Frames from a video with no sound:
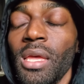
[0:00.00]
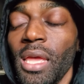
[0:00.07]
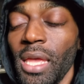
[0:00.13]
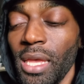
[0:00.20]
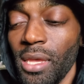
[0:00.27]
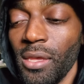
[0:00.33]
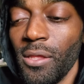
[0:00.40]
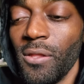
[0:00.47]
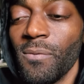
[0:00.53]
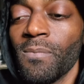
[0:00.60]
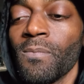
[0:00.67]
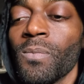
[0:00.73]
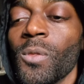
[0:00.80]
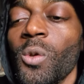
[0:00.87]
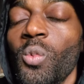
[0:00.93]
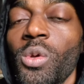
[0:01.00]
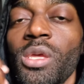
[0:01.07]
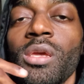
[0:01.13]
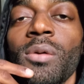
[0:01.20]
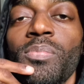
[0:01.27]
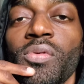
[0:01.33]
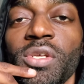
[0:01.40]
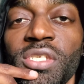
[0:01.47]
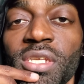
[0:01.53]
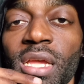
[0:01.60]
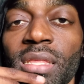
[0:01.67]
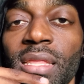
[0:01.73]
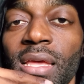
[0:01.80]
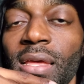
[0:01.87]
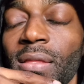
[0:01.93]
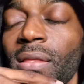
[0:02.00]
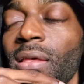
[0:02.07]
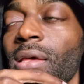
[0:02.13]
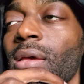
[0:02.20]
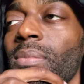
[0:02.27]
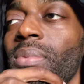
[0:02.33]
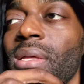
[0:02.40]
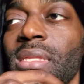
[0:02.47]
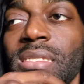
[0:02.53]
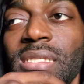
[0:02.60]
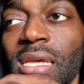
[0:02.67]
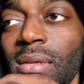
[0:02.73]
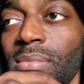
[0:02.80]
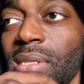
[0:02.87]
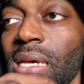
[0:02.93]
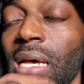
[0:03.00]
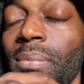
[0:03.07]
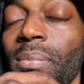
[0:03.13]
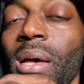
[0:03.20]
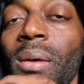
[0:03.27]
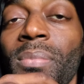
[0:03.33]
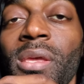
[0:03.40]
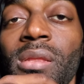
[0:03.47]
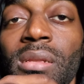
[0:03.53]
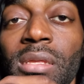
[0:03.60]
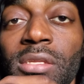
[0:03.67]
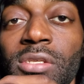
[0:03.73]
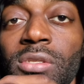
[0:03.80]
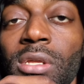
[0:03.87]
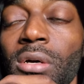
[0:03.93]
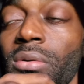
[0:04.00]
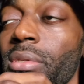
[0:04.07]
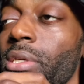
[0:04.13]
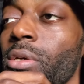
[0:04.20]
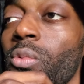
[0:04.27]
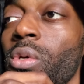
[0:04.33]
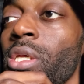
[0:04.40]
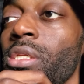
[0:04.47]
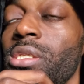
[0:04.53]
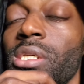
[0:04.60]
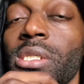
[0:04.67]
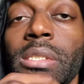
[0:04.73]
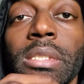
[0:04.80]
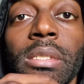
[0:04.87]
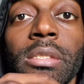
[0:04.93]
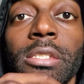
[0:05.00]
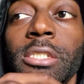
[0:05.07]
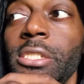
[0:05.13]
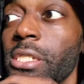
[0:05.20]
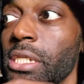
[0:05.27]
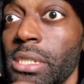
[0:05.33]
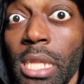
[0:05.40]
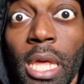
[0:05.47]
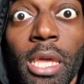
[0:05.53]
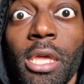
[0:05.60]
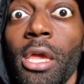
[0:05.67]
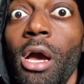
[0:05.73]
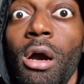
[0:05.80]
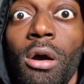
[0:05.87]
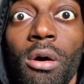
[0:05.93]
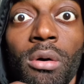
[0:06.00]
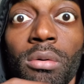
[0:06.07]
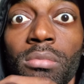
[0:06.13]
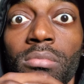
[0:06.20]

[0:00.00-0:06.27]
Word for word: And we appreciate that. But at the same time, I'm here to let you know, nigga, we just just like y'all.